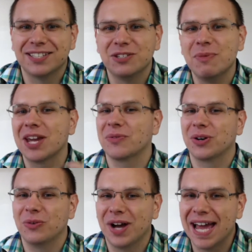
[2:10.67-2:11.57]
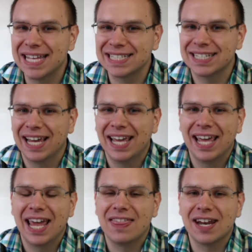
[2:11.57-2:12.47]
So you make a request,
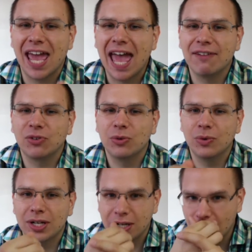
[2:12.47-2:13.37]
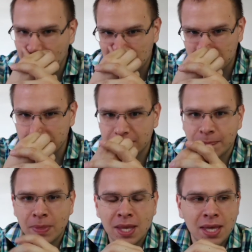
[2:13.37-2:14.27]
and then everyone knows
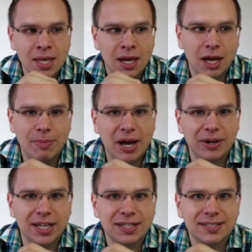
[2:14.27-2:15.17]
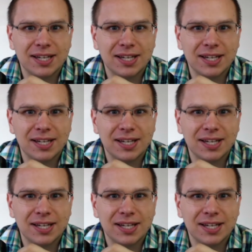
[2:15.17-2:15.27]
about it.